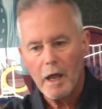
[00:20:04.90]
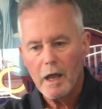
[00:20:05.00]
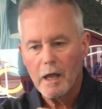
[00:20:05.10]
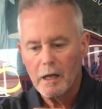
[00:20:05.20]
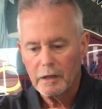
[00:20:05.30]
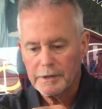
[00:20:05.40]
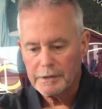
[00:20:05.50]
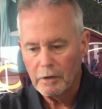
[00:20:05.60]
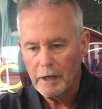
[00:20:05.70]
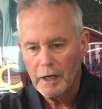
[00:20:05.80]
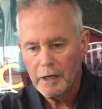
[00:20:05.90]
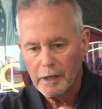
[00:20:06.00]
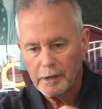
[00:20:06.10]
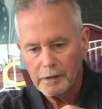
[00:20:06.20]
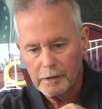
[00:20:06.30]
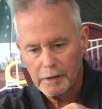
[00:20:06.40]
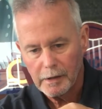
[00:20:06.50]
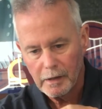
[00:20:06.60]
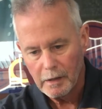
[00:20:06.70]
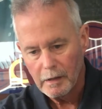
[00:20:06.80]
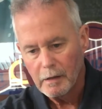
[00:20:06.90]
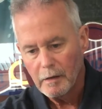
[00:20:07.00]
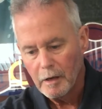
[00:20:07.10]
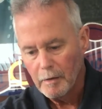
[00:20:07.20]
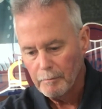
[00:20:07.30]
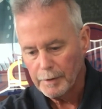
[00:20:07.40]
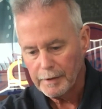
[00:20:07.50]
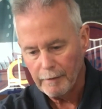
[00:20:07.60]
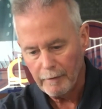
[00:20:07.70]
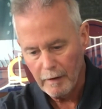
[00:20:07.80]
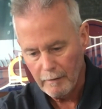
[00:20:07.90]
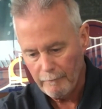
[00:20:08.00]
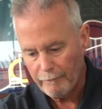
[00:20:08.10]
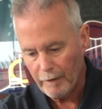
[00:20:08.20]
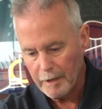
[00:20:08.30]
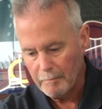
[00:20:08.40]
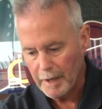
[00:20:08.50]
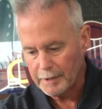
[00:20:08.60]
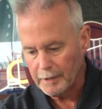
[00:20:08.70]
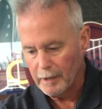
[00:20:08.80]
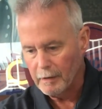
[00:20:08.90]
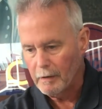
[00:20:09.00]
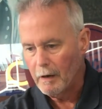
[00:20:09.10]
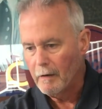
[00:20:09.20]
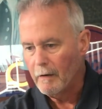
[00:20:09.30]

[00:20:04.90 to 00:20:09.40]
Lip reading: And let's go ahead and put the frame back together.